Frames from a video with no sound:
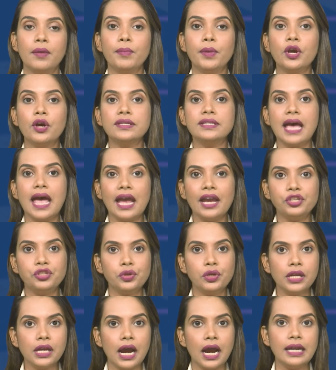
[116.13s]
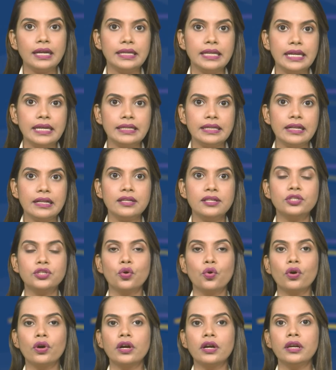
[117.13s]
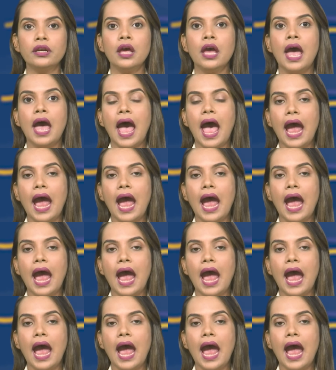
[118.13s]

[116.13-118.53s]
because actual card details, token,